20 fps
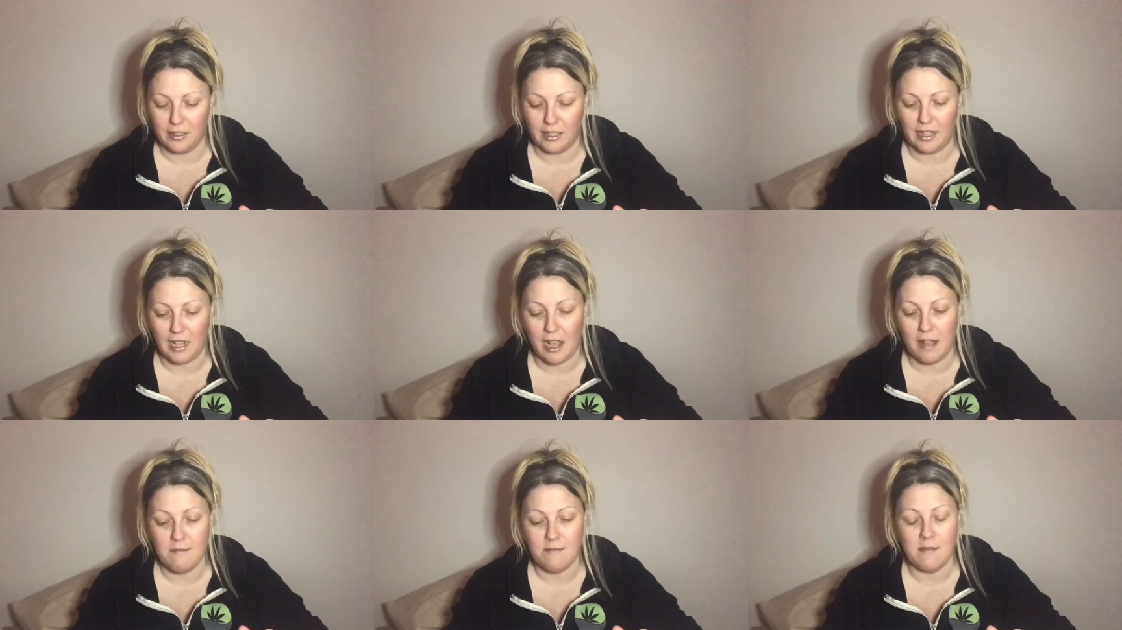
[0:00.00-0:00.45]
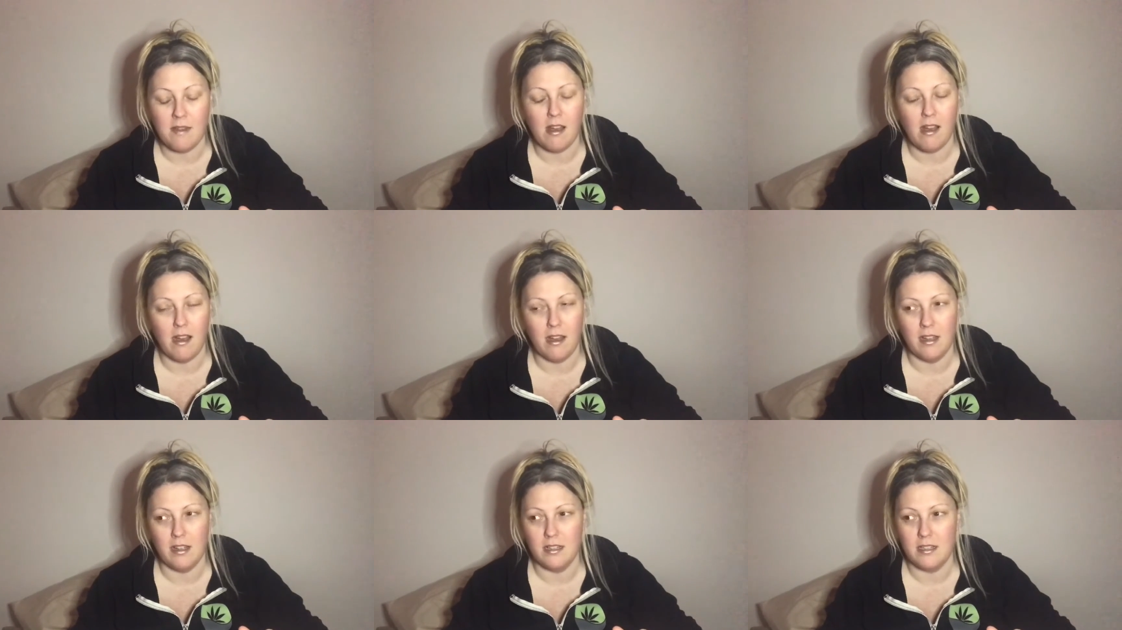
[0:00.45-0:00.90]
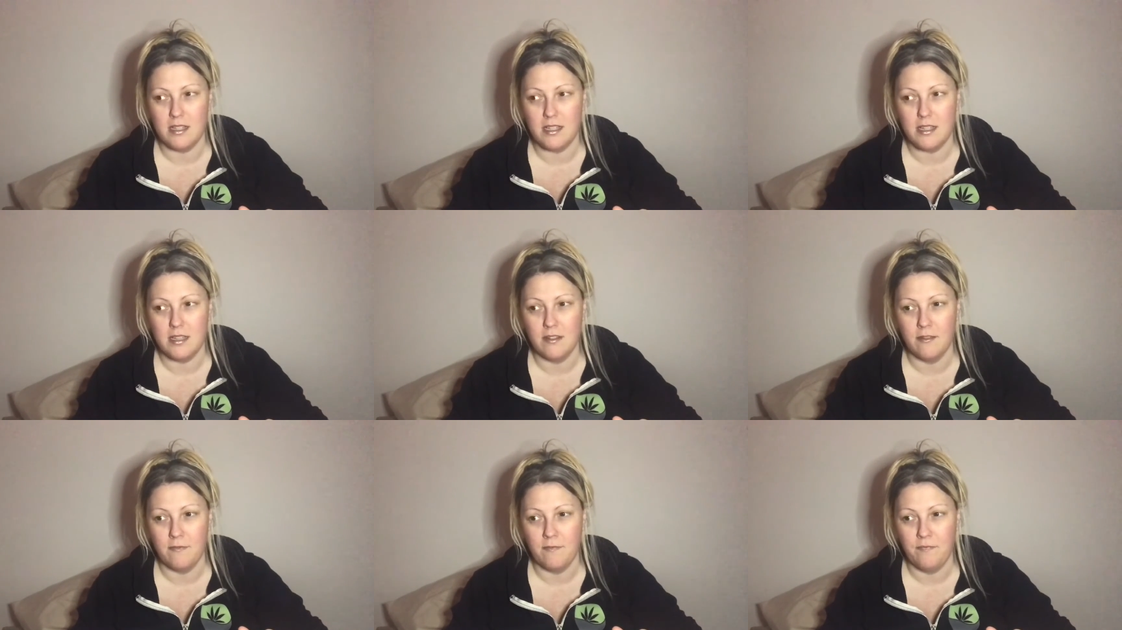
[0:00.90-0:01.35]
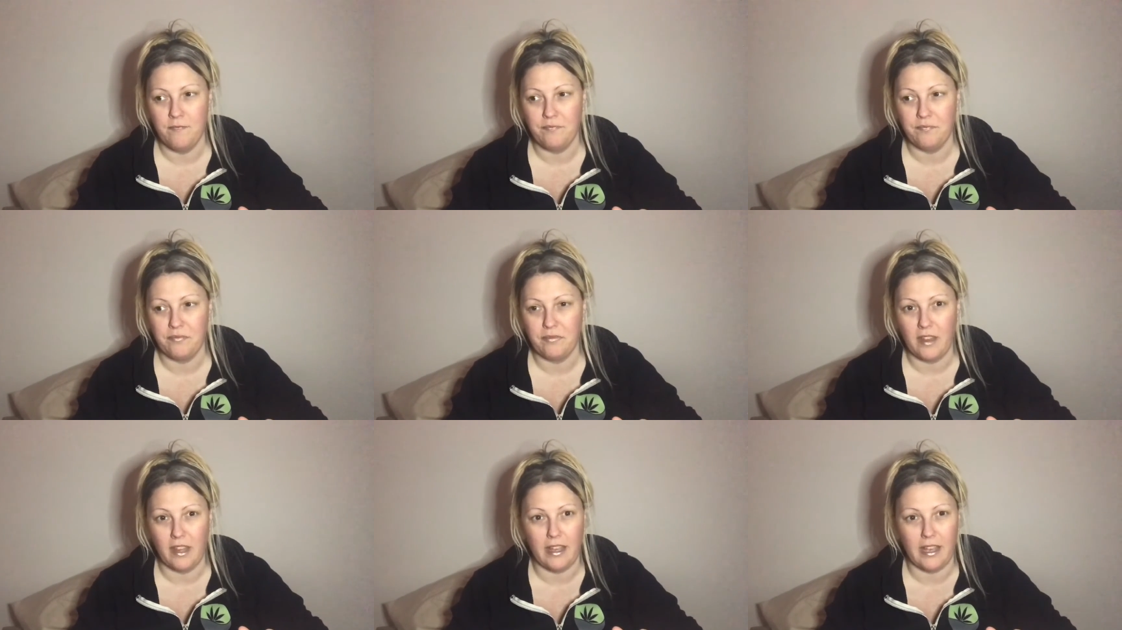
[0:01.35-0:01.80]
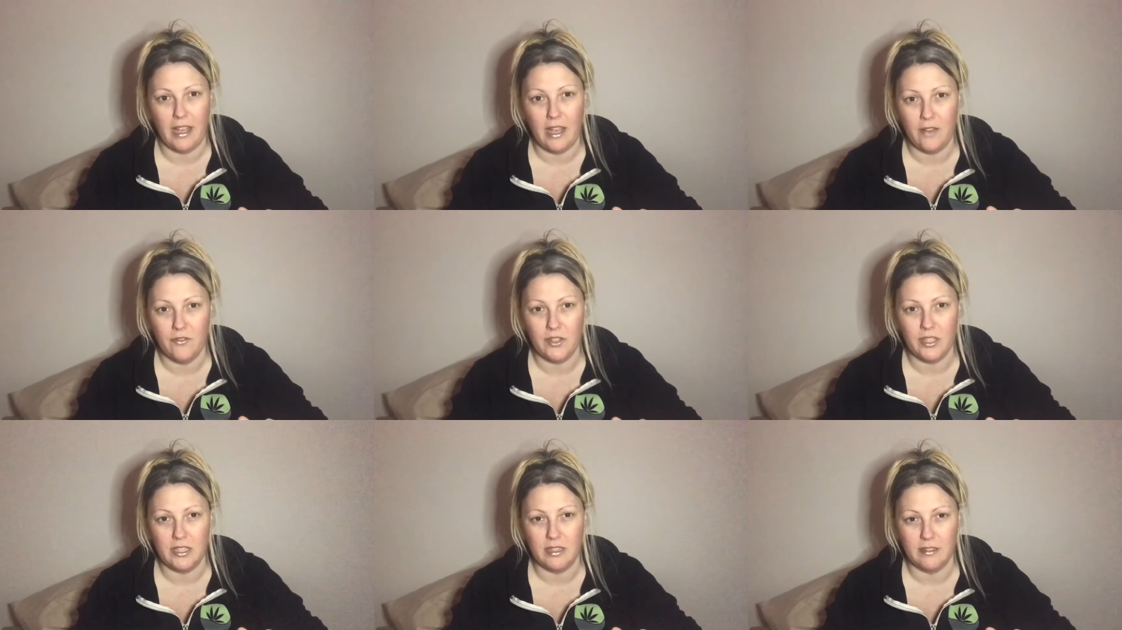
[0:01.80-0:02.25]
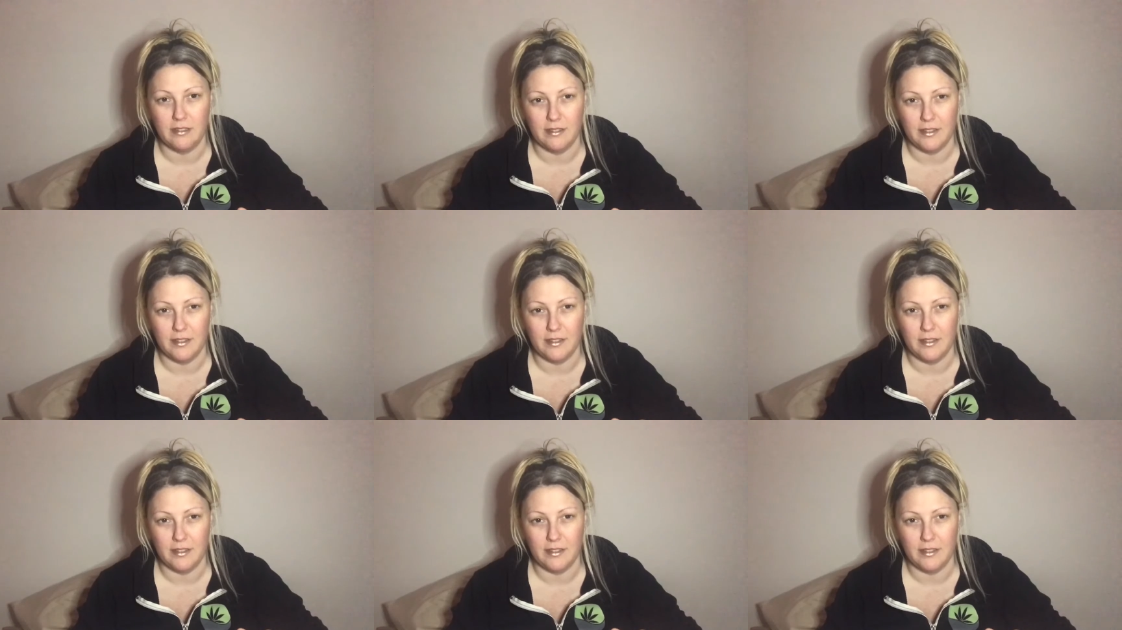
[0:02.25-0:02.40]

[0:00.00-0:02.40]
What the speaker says: Like, I'm not, I haven't,